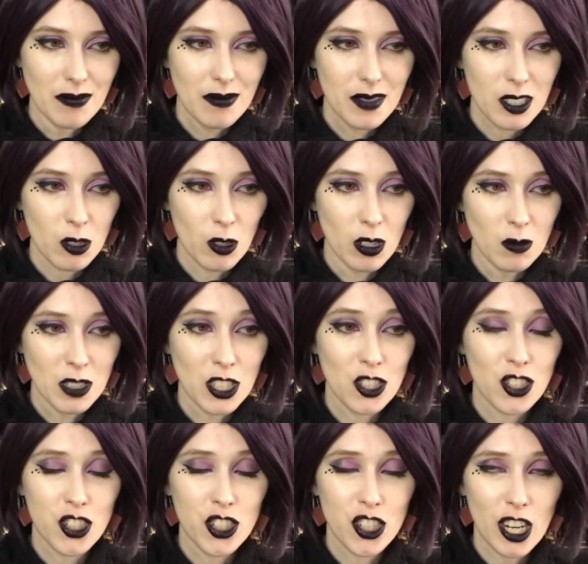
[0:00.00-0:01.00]
So it was
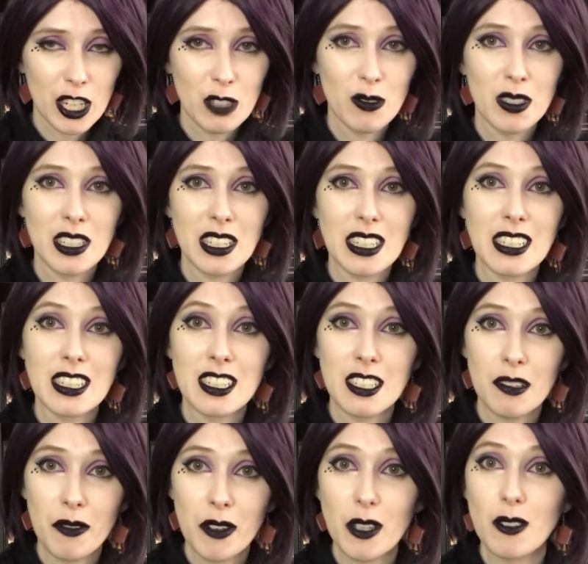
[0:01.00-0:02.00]
genuinely
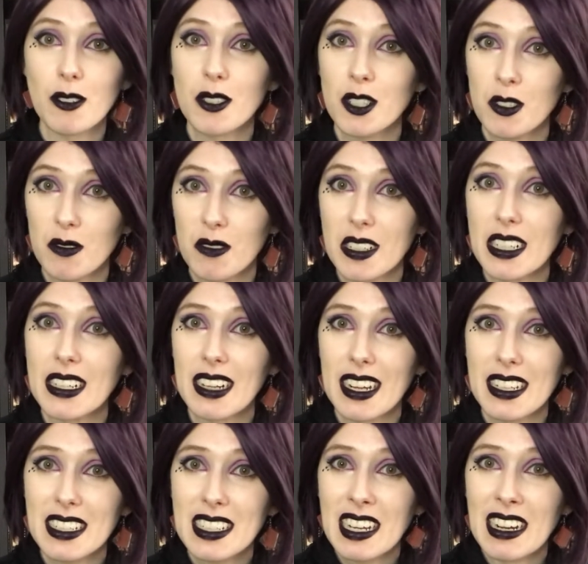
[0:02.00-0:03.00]
difficult to read
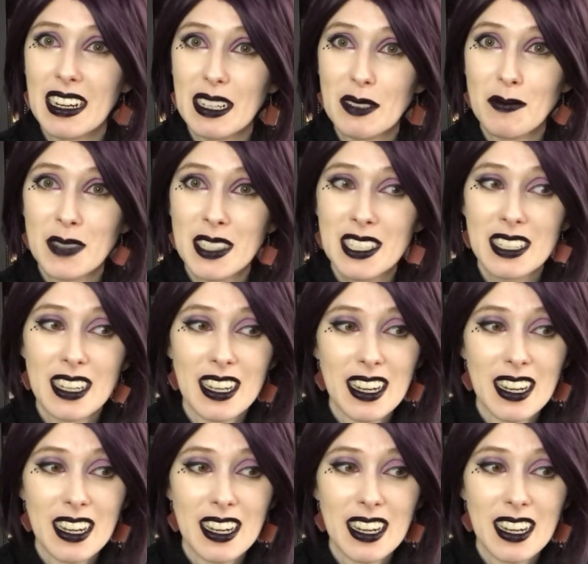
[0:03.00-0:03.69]
at times.